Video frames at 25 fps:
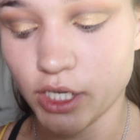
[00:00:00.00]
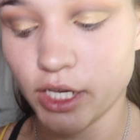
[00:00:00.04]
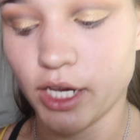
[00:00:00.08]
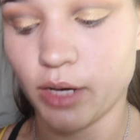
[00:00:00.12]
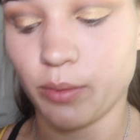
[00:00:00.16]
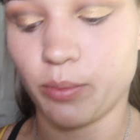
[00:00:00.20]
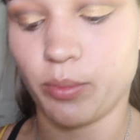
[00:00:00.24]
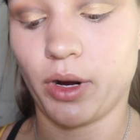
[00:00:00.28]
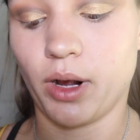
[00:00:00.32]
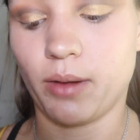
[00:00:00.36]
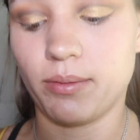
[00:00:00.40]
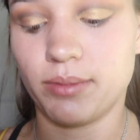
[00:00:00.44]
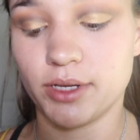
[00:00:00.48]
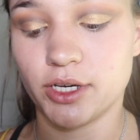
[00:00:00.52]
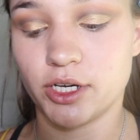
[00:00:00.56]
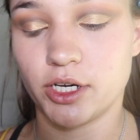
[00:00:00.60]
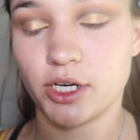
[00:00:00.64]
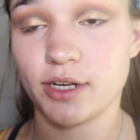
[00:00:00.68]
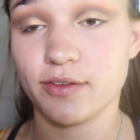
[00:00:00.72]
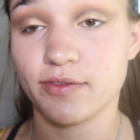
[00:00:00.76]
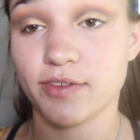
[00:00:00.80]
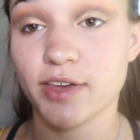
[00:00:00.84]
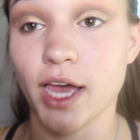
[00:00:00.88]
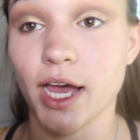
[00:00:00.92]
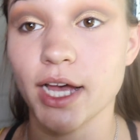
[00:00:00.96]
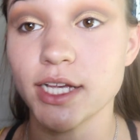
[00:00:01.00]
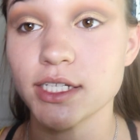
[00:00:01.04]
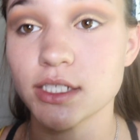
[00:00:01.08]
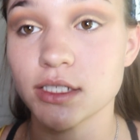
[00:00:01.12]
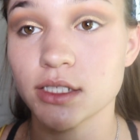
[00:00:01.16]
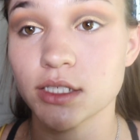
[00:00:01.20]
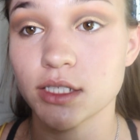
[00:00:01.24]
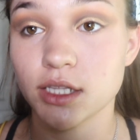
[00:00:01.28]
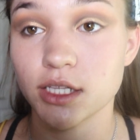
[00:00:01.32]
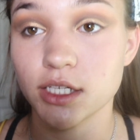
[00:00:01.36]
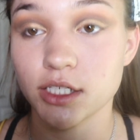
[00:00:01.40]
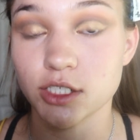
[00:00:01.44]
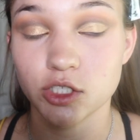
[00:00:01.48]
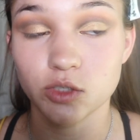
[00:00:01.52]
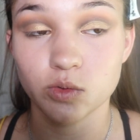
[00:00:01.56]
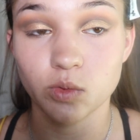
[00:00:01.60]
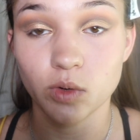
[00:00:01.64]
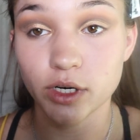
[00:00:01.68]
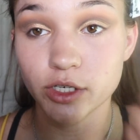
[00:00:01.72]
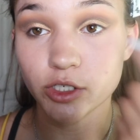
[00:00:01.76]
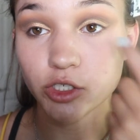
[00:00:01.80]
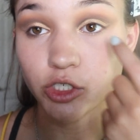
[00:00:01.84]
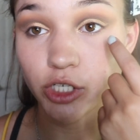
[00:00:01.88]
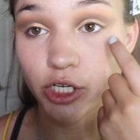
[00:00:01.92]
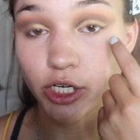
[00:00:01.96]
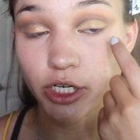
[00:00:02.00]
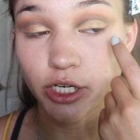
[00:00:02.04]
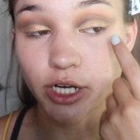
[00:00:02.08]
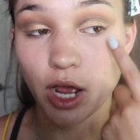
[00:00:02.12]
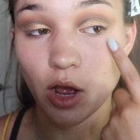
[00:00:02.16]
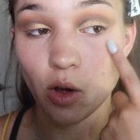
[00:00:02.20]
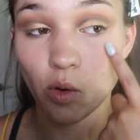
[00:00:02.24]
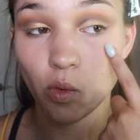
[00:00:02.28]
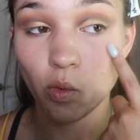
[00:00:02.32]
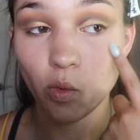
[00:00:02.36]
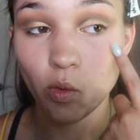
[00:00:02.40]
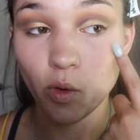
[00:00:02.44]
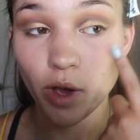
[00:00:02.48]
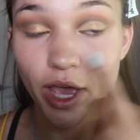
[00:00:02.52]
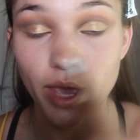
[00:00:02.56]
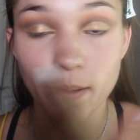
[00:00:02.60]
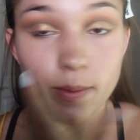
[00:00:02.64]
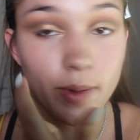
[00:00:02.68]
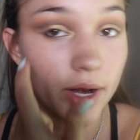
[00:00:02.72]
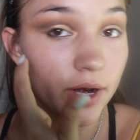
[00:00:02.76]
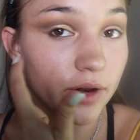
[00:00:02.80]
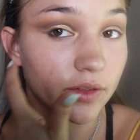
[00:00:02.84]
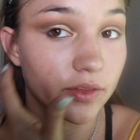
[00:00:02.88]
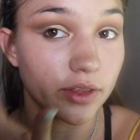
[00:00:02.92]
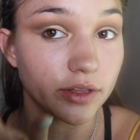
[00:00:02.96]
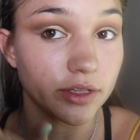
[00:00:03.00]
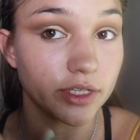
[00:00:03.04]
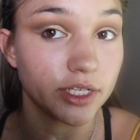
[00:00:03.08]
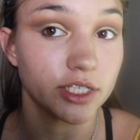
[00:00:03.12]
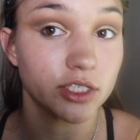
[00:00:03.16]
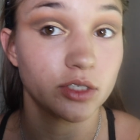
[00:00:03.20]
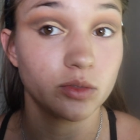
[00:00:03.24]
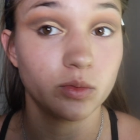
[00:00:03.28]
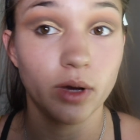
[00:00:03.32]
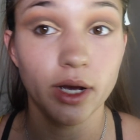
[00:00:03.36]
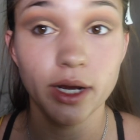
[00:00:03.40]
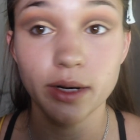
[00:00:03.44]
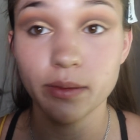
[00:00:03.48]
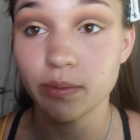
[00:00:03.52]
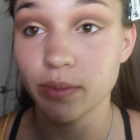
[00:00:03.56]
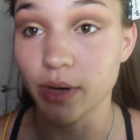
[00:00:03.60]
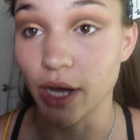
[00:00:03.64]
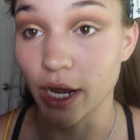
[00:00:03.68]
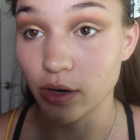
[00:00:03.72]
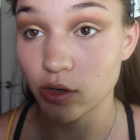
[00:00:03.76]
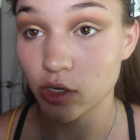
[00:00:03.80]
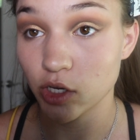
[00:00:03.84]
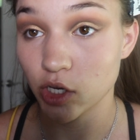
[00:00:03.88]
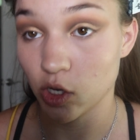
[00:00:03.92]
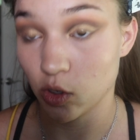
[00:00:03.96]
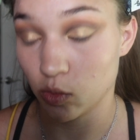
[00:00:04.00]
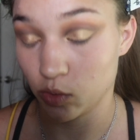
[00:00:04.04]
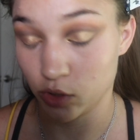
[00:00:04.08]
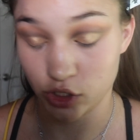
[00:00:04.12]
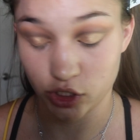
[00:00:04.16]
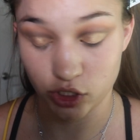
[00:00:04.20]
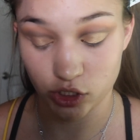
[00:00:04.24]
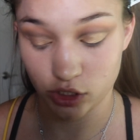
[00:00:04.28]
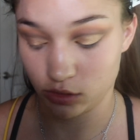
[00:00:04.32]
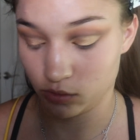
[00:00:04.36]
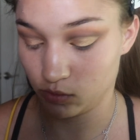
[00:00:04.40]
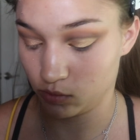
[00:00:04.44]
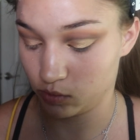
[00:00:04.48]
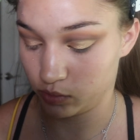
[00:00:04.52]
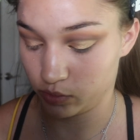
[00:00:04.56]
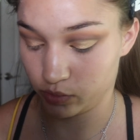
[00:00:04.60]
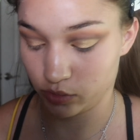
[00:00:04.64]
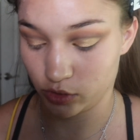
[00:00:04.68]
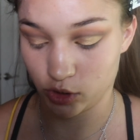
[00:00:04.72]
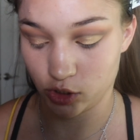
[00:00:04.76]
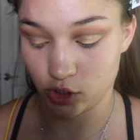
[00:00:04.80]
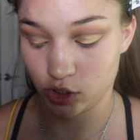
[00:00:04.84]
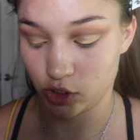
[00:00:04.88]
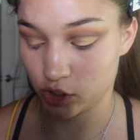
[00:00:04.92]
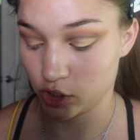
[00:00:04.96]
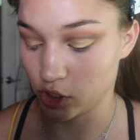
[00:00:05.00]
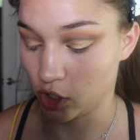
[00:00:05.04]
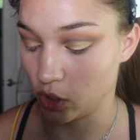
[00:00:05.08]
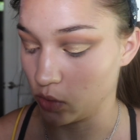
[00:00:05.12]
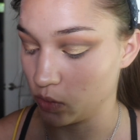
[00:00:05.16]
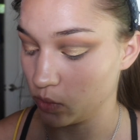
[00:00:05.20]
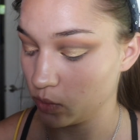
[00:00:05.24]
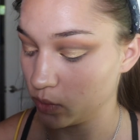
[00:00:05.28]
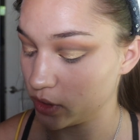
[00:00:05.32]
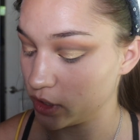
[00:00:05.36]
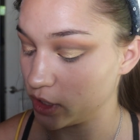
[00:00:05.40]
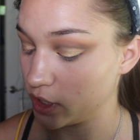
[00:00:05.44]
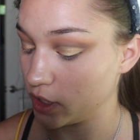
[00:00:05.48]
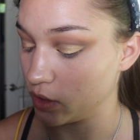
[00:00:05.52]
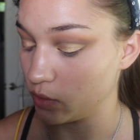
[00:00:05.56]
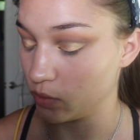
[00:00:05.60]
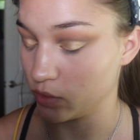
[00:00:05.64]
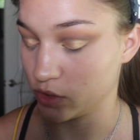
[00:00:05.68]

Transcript: like I probably could have guessed, this one turned out way better than this one, but you know, we're just going with it.